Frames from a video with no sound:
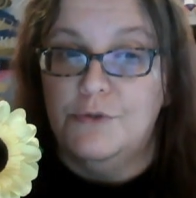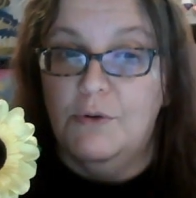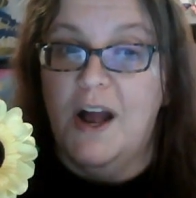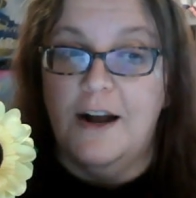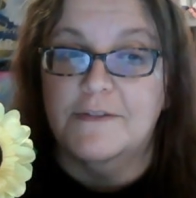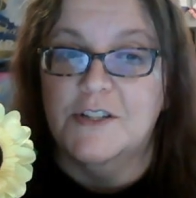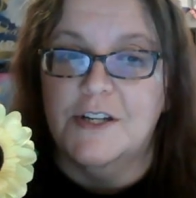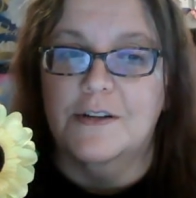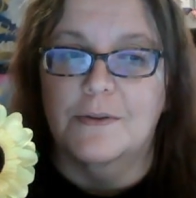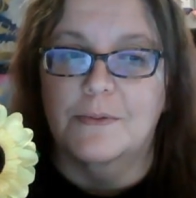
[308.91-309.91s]
you have to
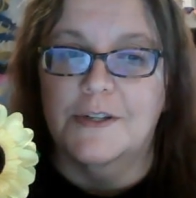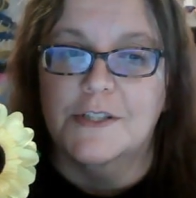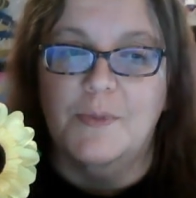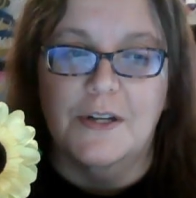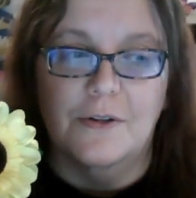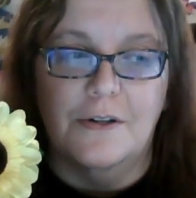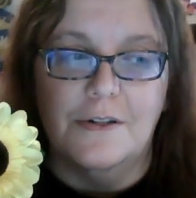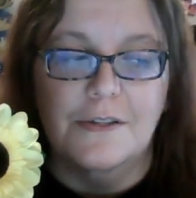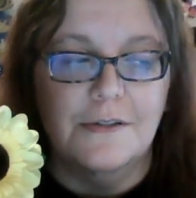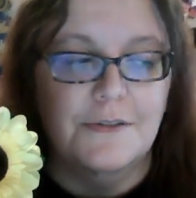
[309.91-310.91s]
take the breaks by
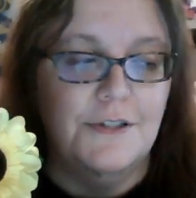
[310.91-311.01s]
law.